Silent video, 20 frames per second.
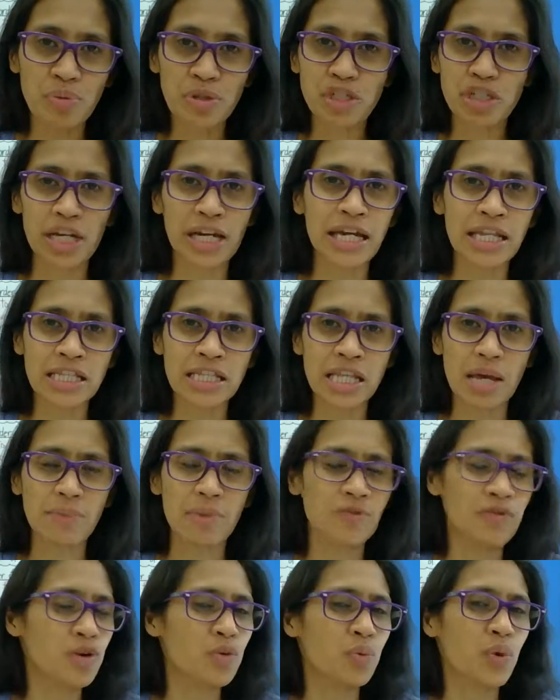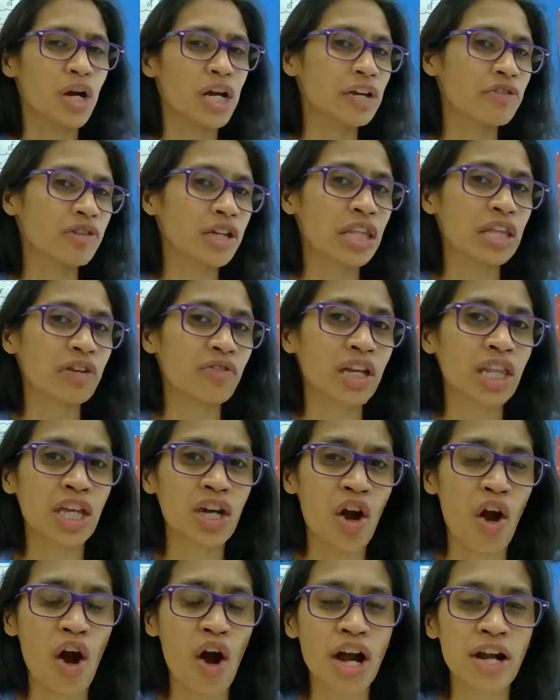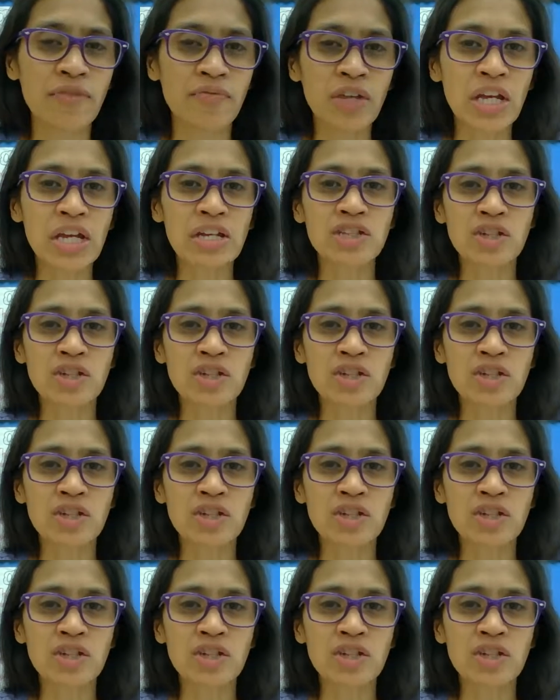Put your hands up if you're working really, really hard.